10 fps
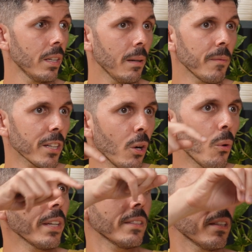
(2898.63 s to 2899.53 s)
I'm not
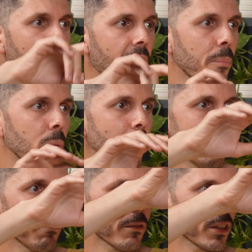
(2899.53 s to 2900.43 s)
going to Apple and